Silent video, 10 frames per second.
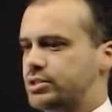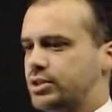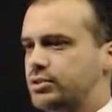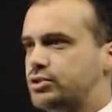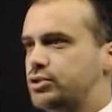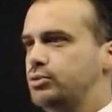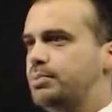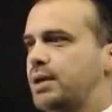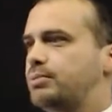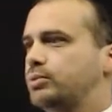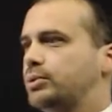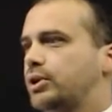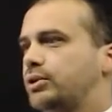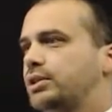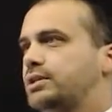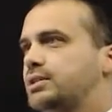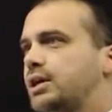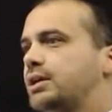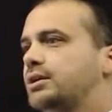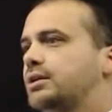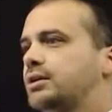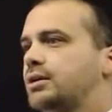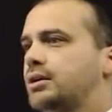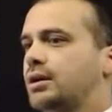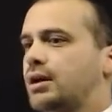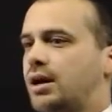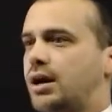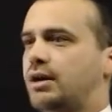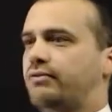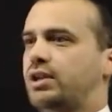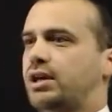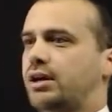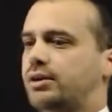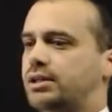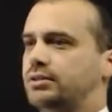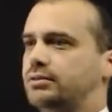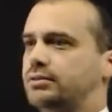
So two people would only take half an hour.